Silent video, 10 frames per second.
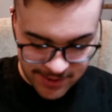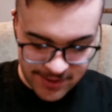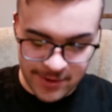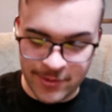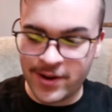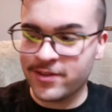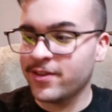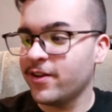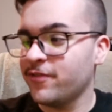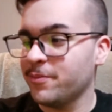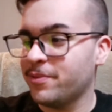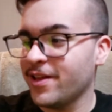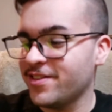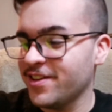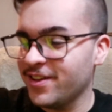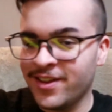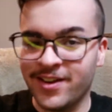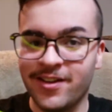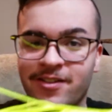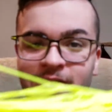They were nice enough to place it in
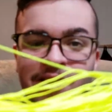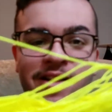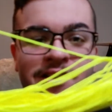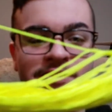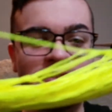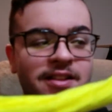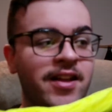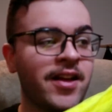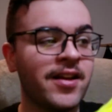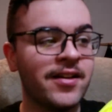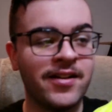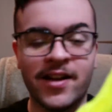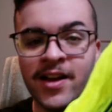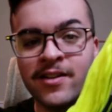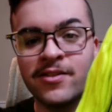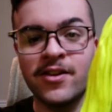a sling, I guess you